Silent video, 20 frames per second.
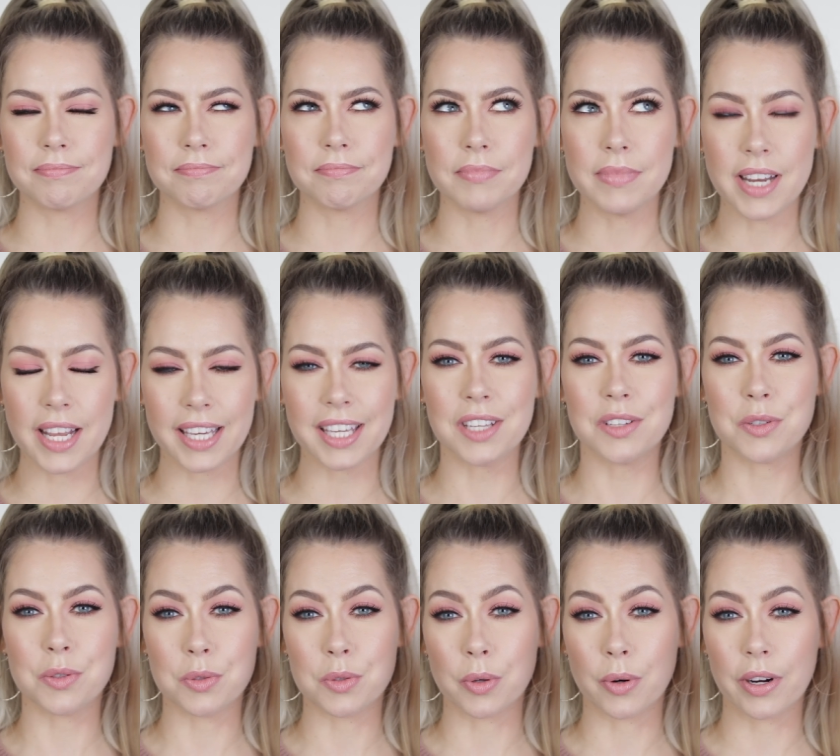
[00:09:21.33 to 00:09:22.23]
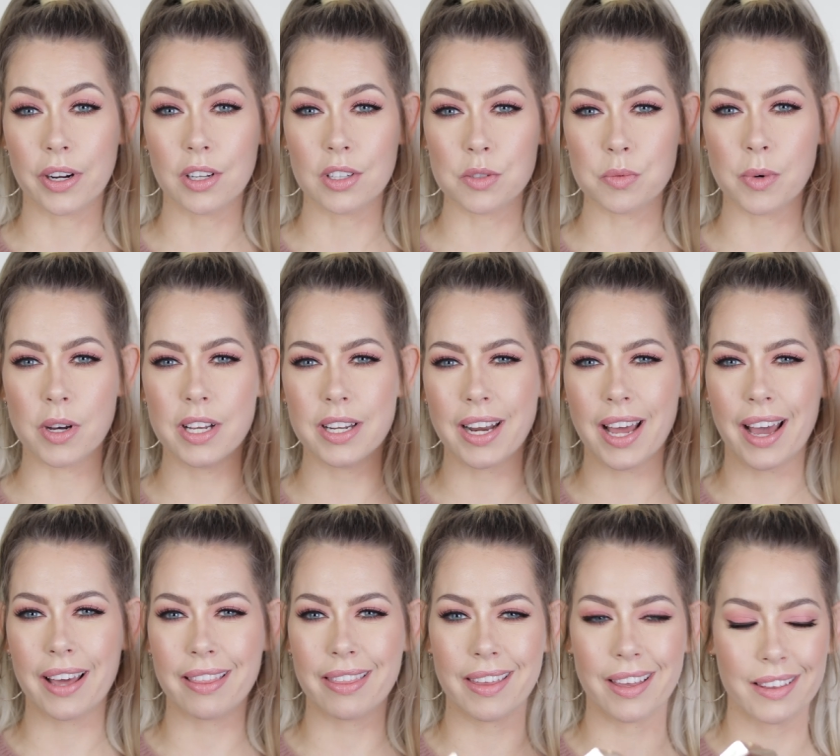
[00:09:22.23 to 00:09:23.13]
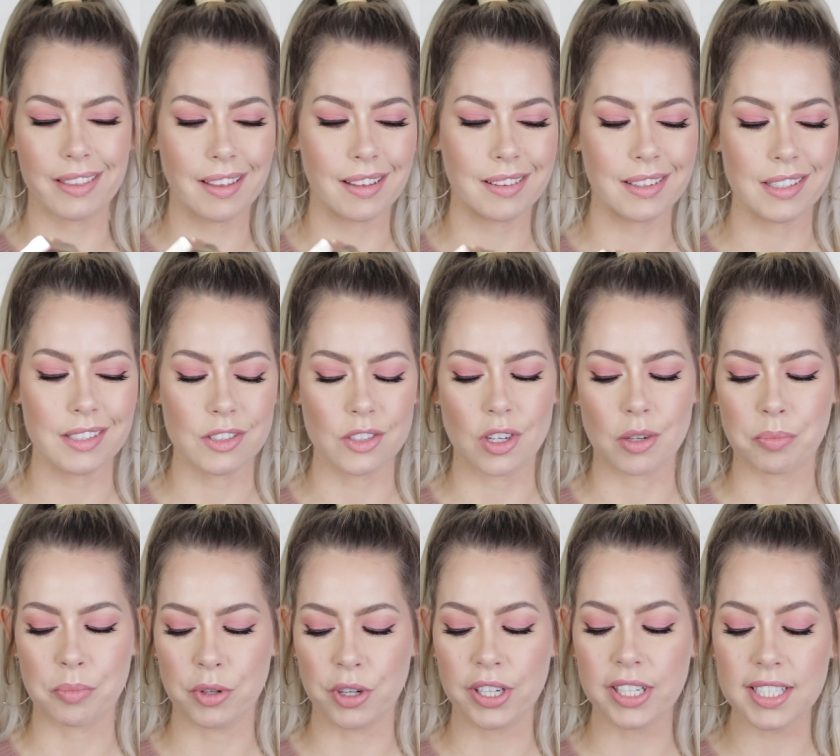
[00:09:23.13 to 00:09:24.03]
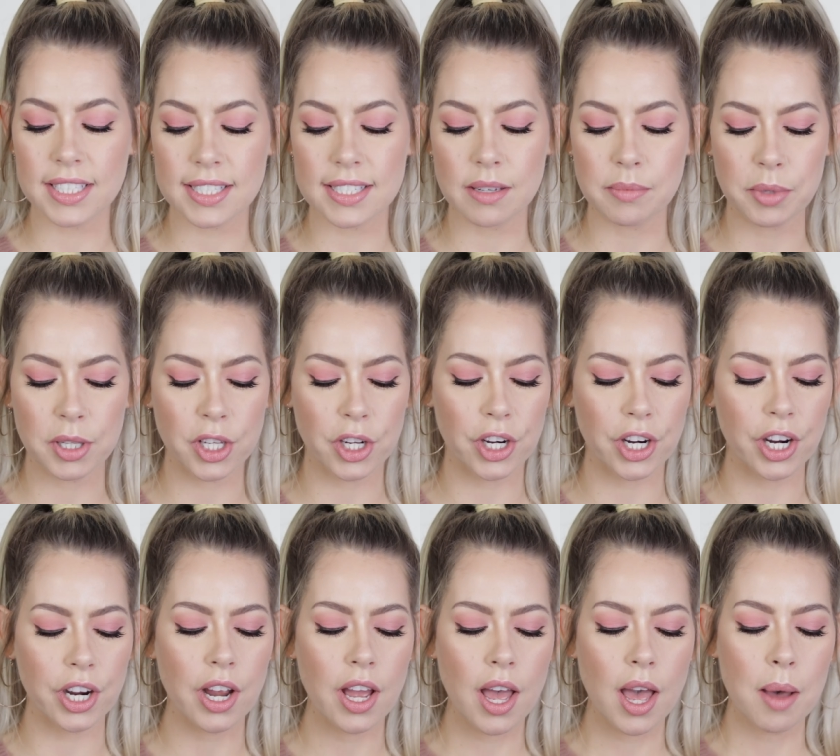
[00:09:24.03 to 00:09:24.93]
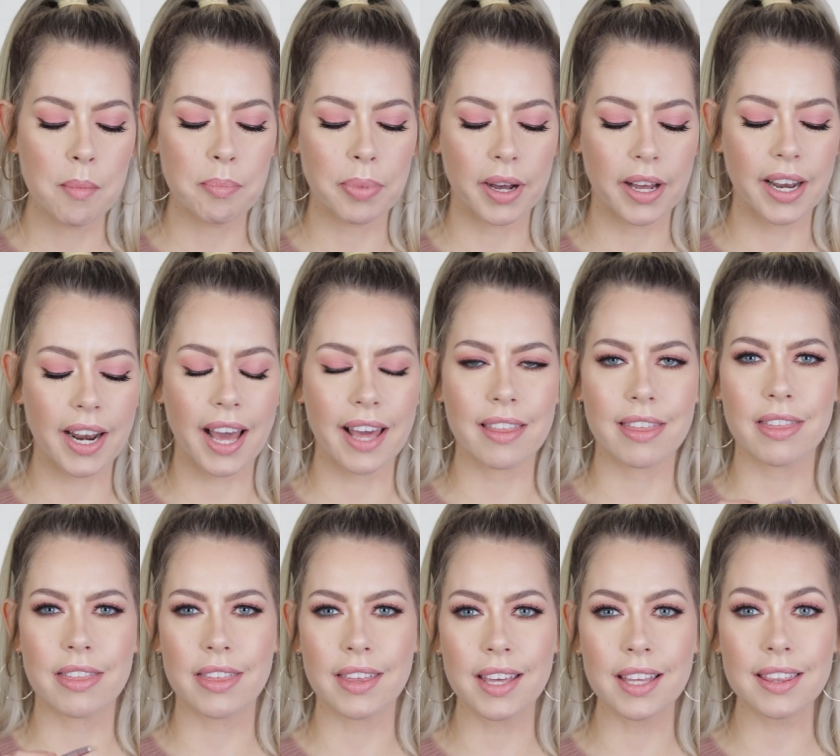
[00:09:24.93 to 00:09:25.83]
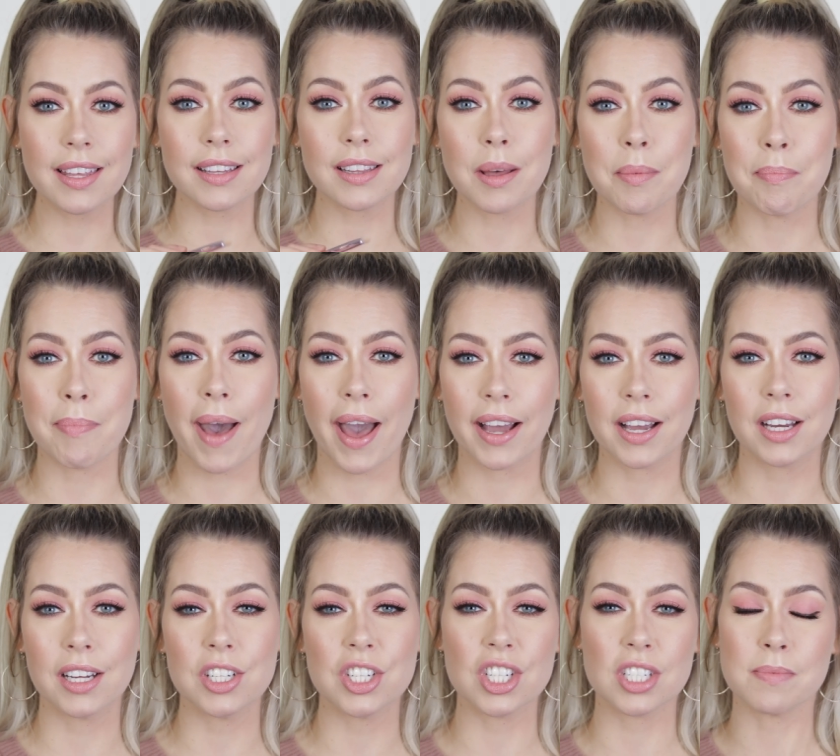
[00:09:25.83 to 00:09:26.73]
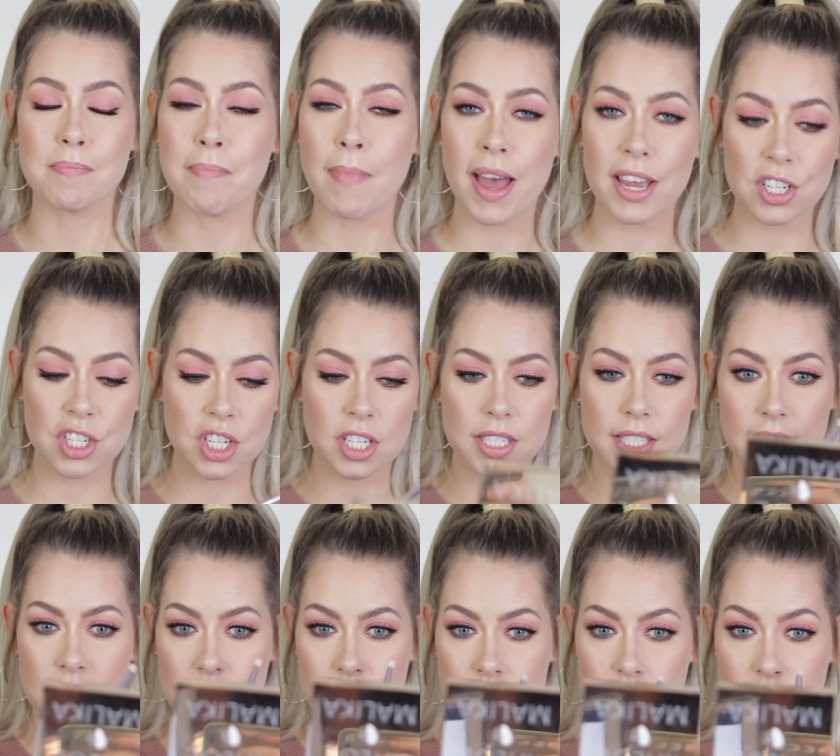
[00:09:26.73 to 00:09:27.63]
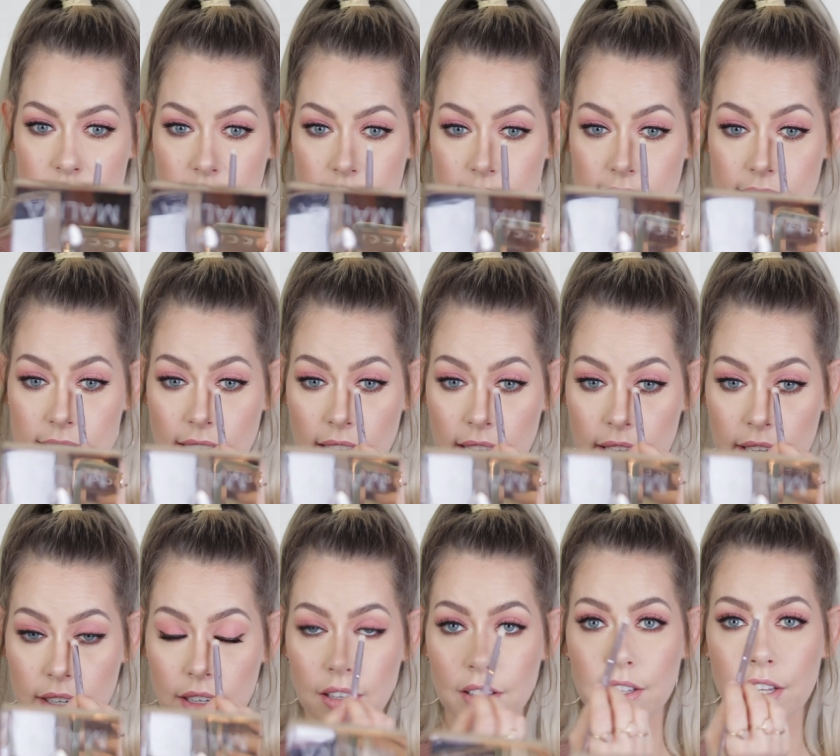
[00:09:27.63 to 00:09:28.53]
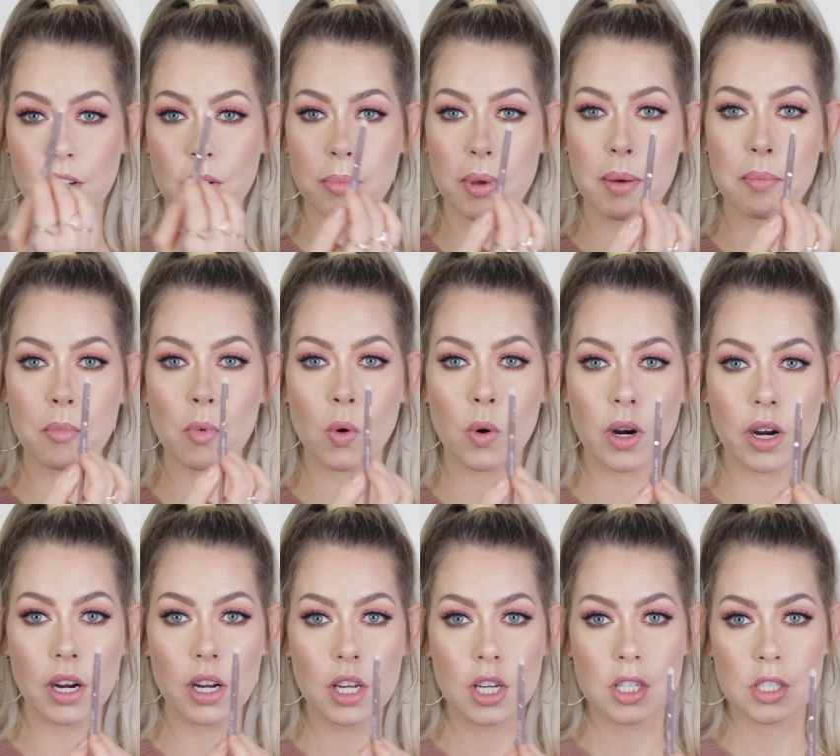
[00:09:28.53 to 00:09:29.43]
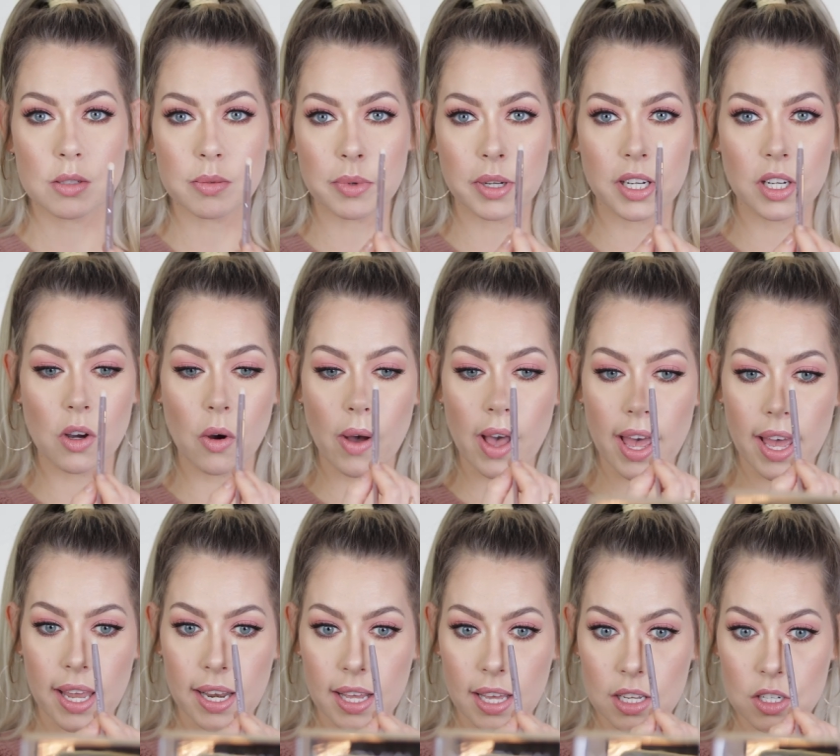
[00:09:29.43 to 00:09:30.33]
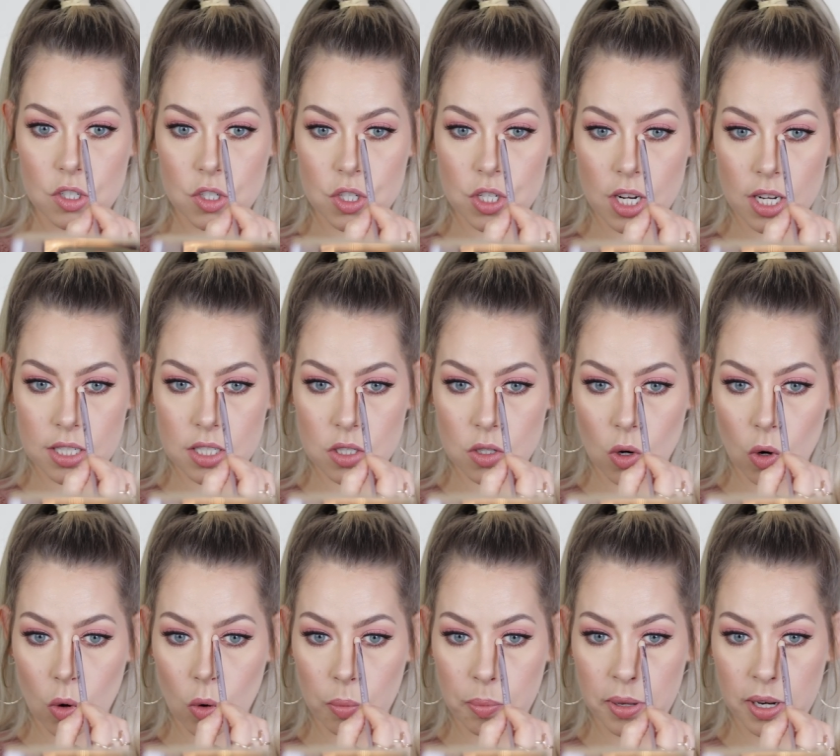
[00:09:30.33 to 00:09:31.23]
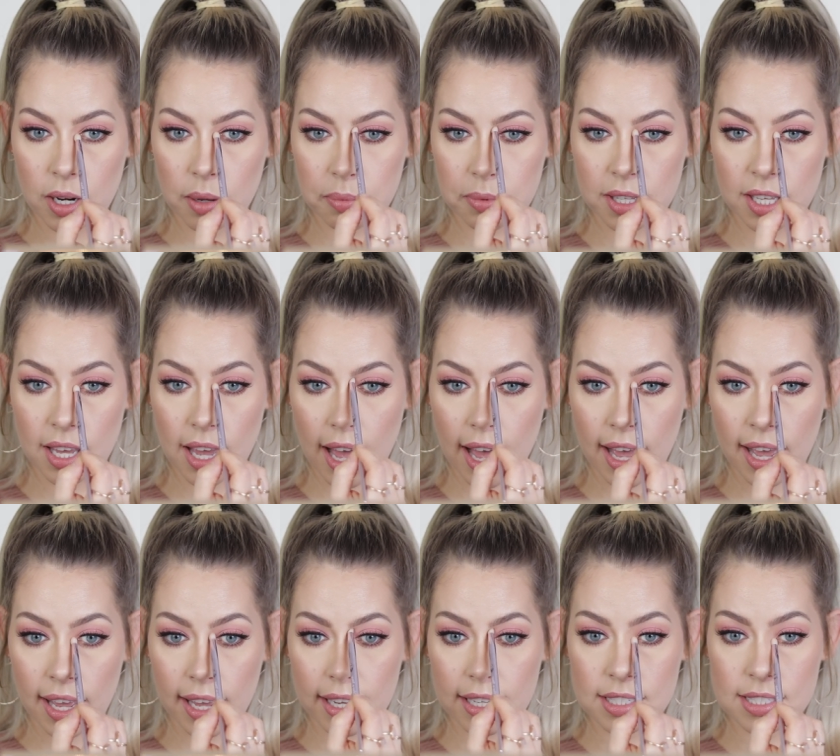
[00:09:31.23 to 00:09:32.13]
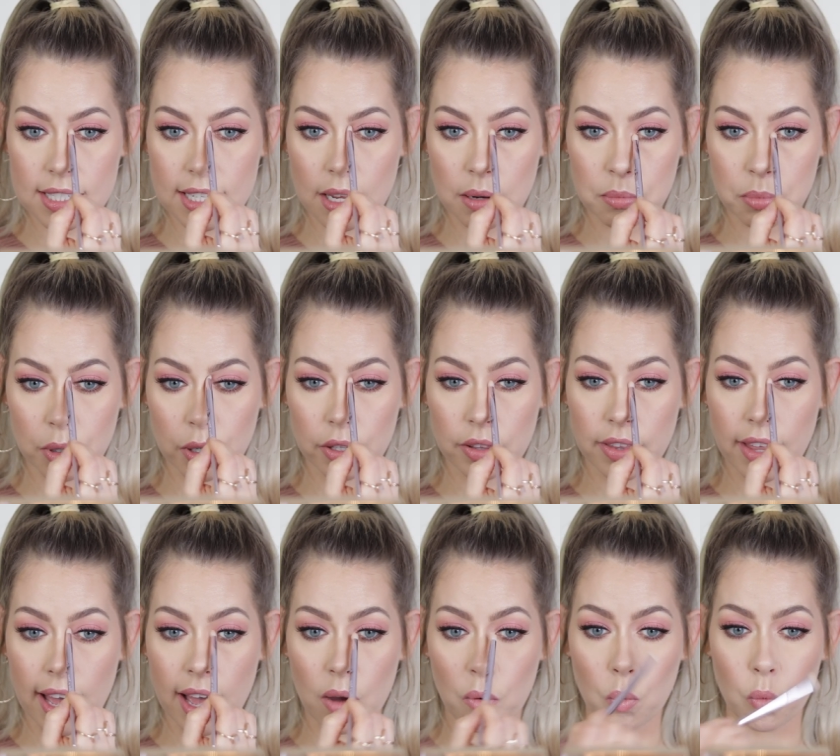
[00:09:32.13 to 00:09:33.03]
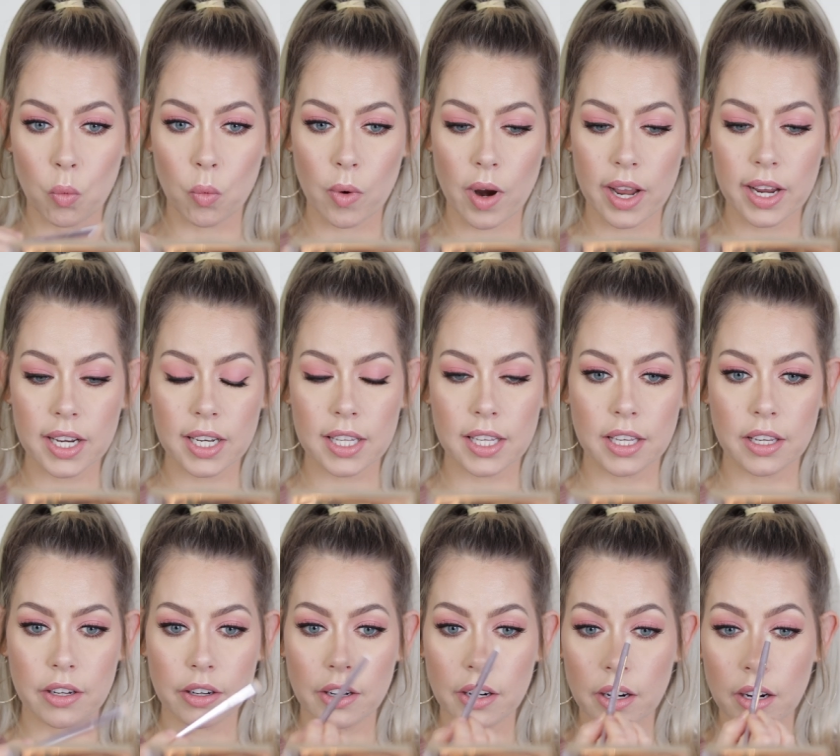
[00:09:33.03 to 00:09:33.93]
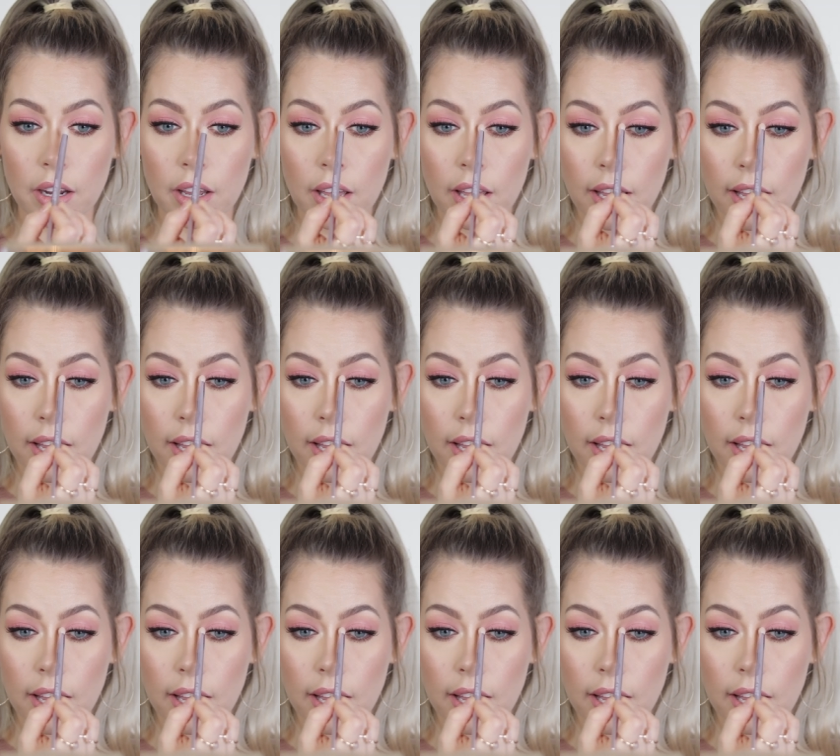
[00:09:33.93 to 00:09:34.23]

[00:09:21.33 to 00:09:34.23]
Nikki Tutorials one. I think that these look pretty similar, but I think that the Becca just meshes into the skin a little bit more. So I'm gonna go ahead and just open up the eyes and put that right here.